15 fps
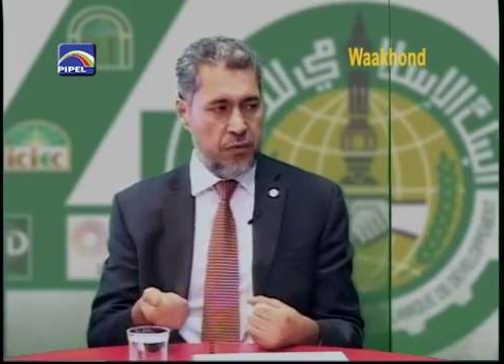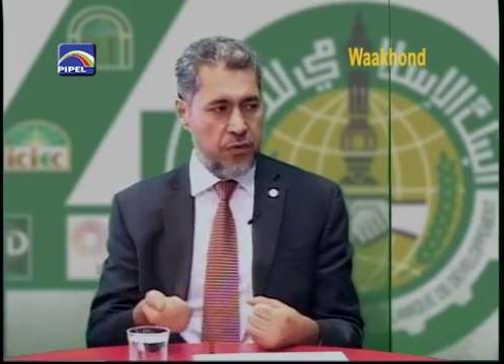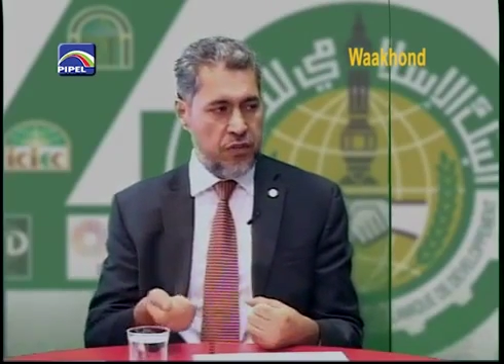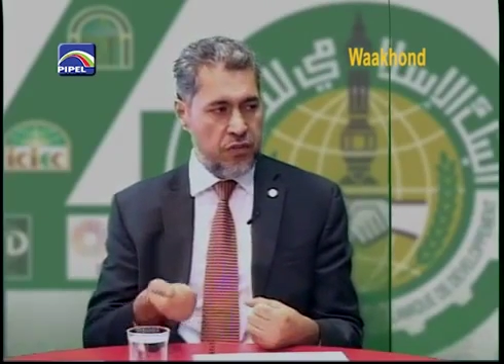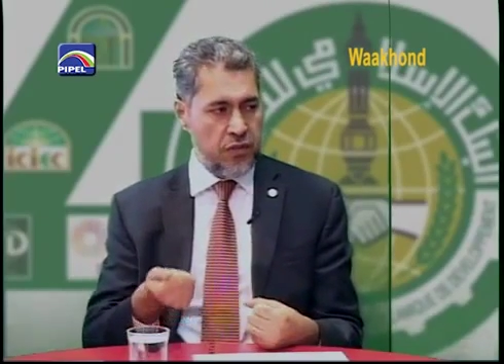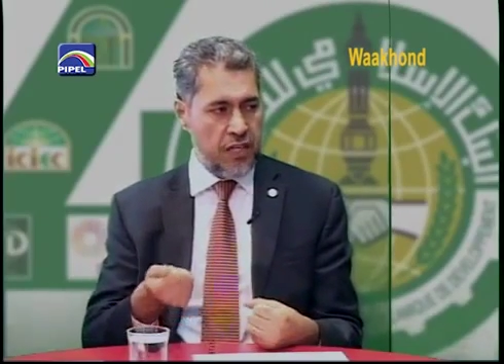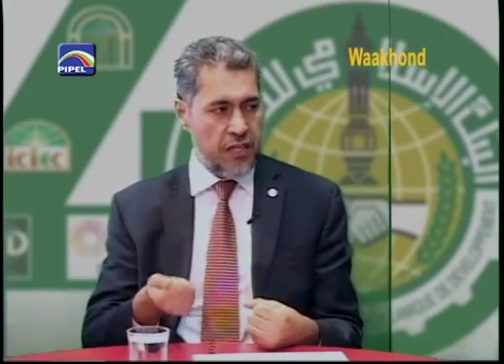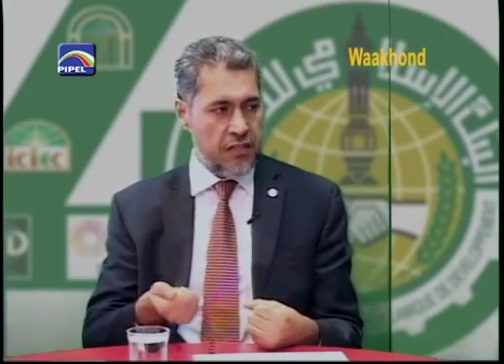we
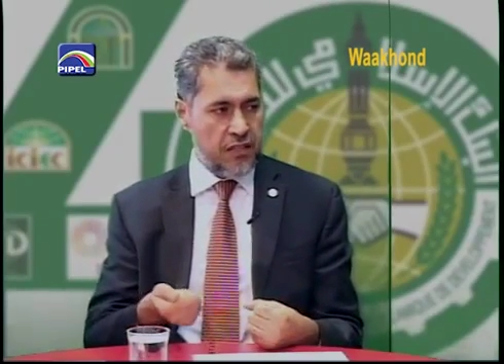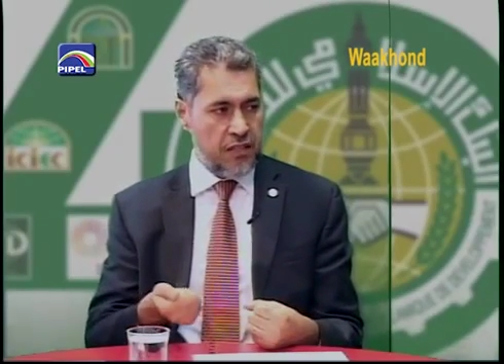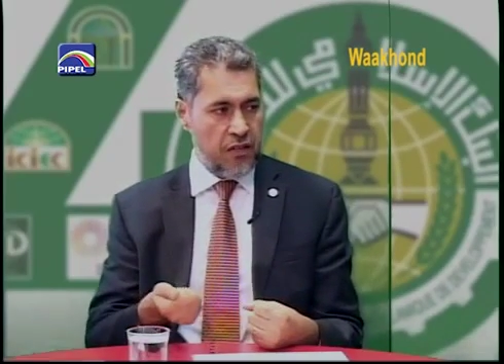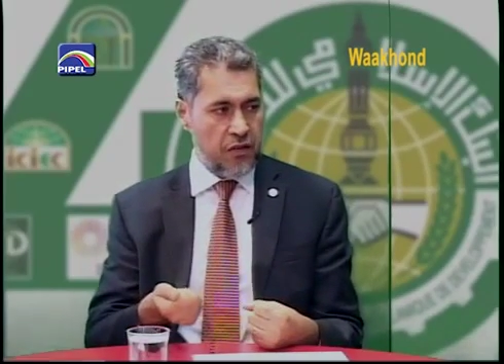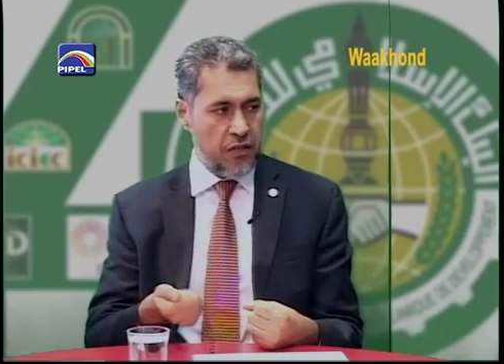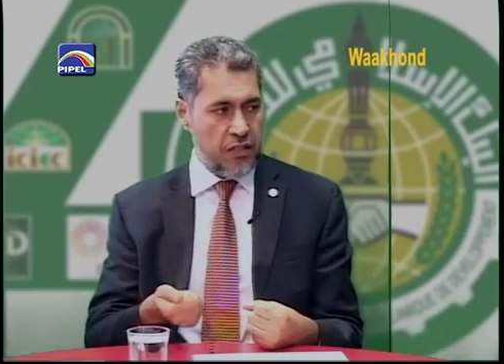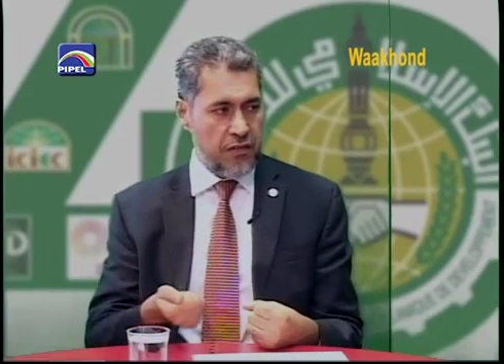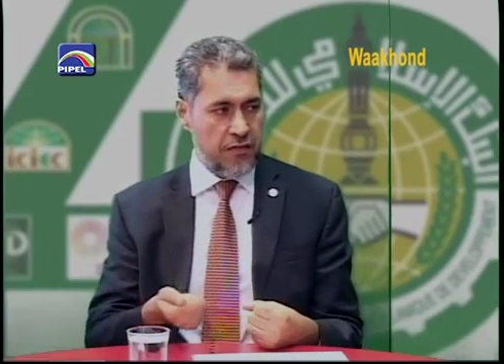don't consider
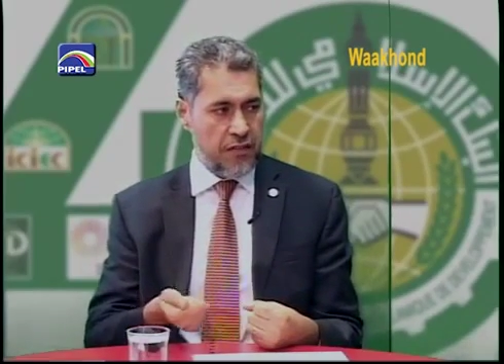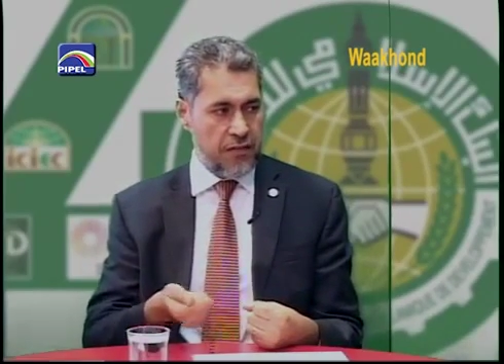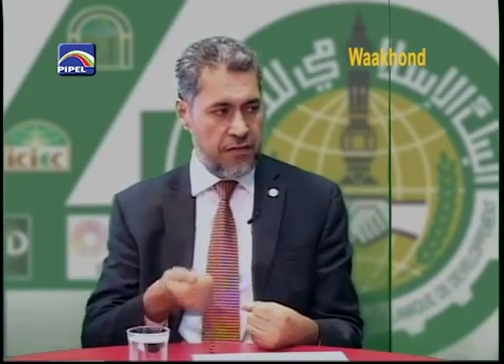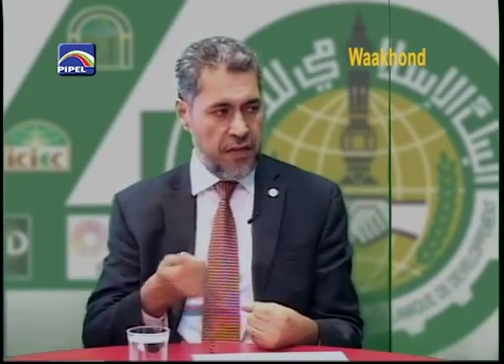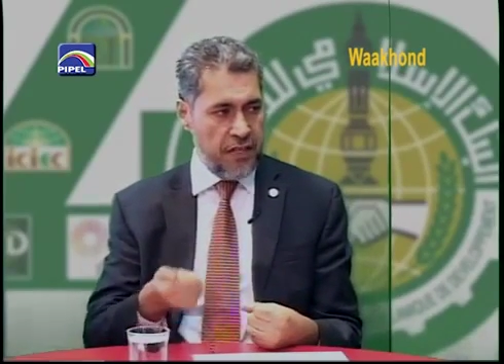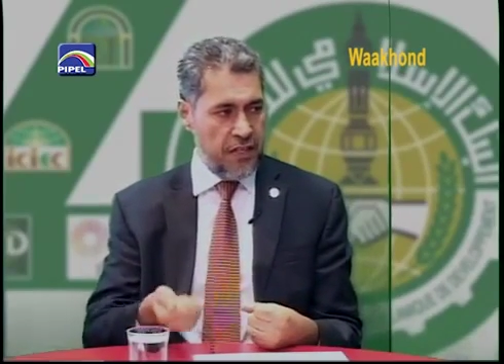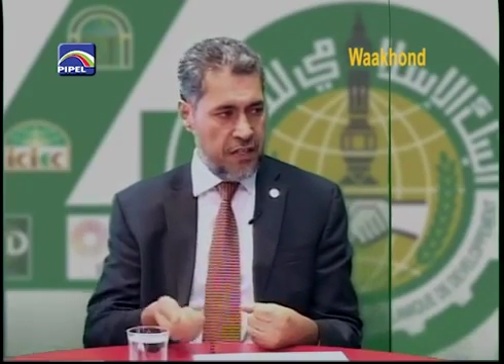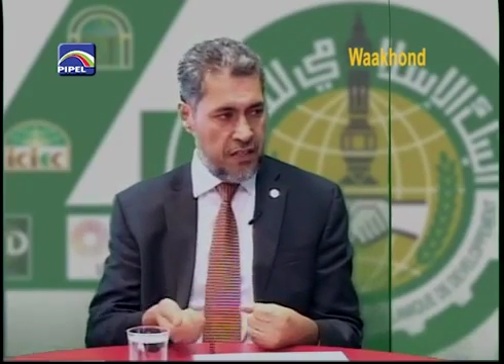ourselves as a
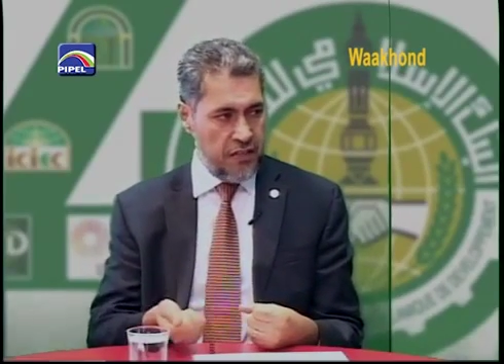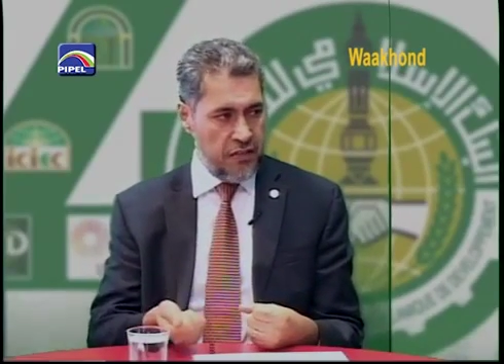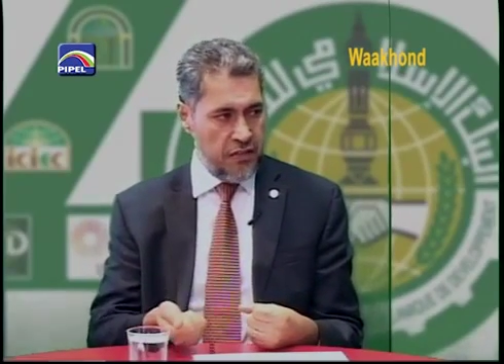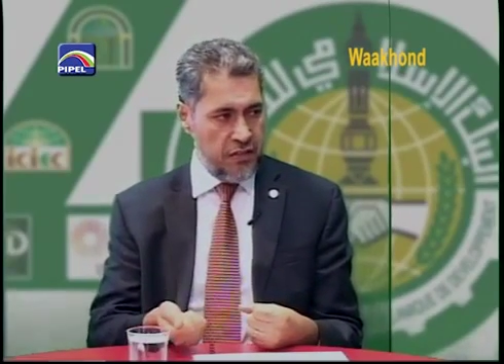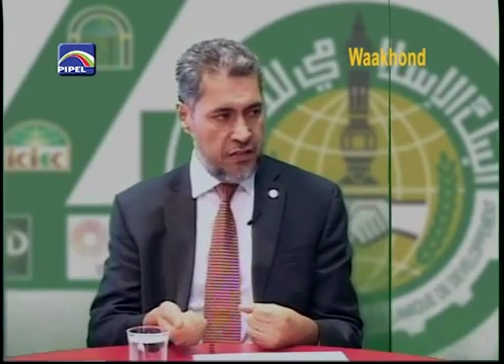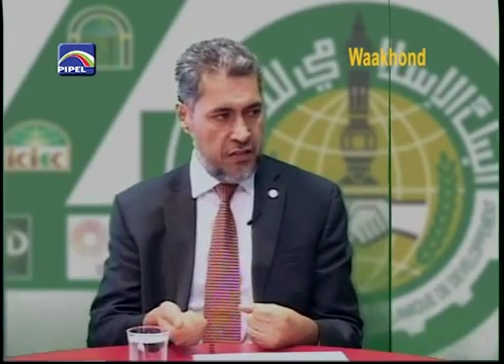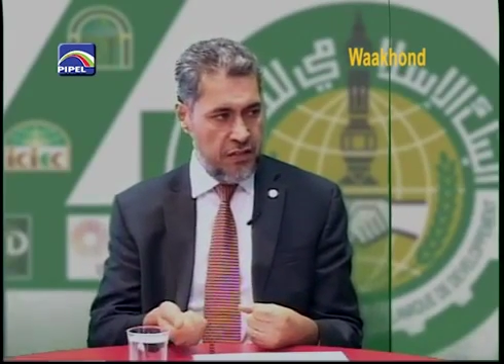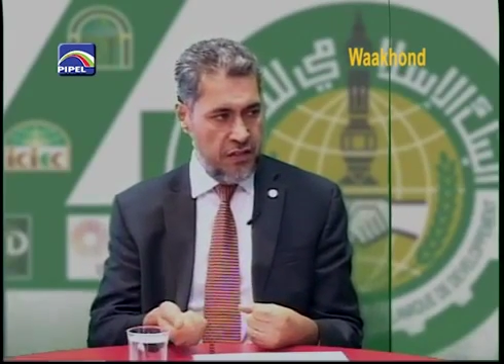funding
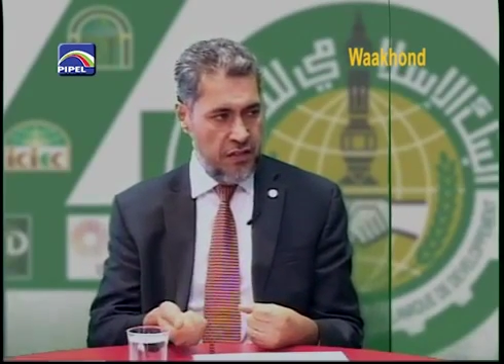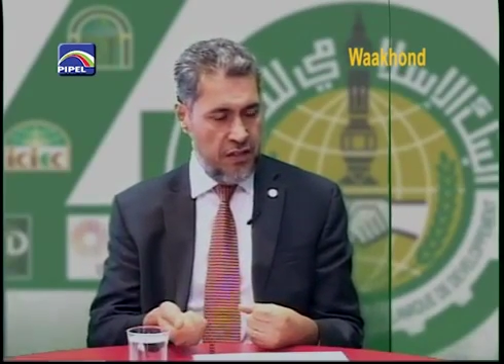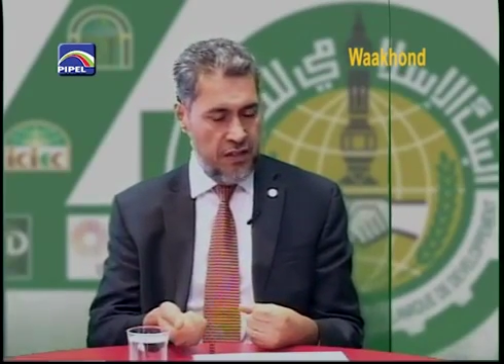agency.